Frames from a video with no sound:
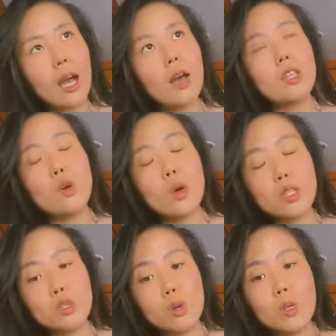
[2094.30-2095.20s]
and your
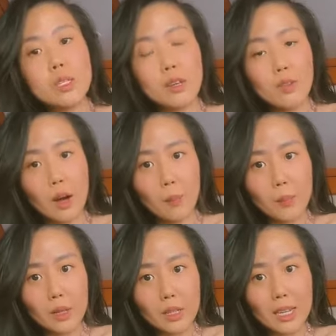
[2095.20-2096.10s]
intuitive
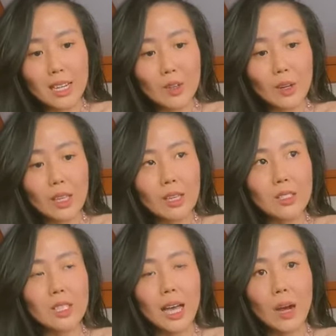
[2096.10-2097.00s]
ability that you're
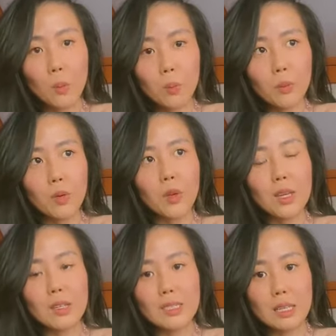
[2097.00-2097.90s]
here to help people. You're
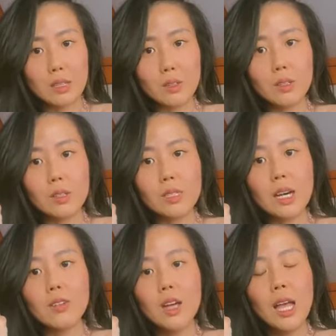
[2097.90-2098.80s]
here to heal
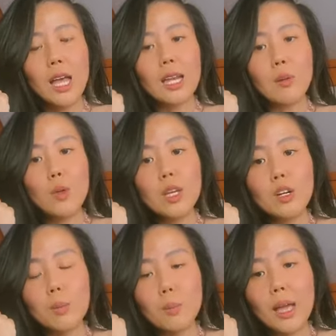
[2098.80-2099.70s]
yourself. And I'm only
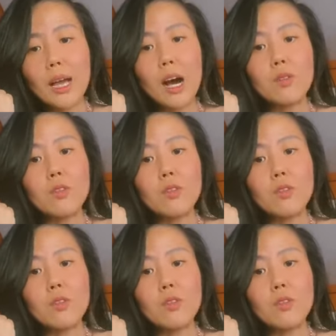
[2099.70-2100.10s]
going to make a